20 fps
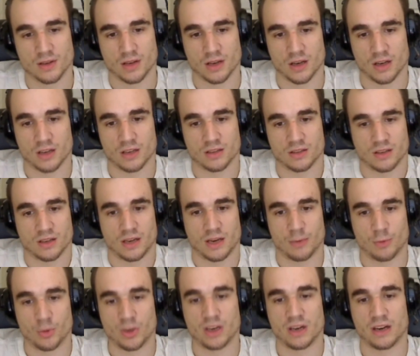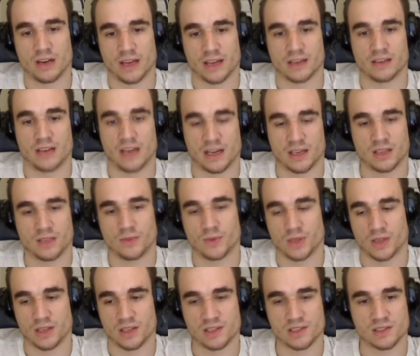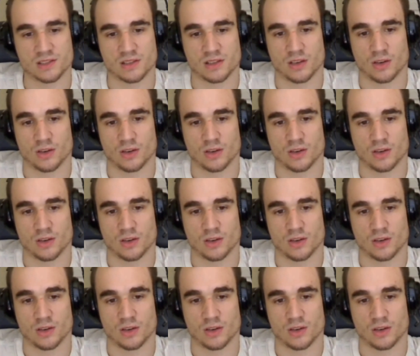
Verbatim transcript: And I'm really, like, lucky for this.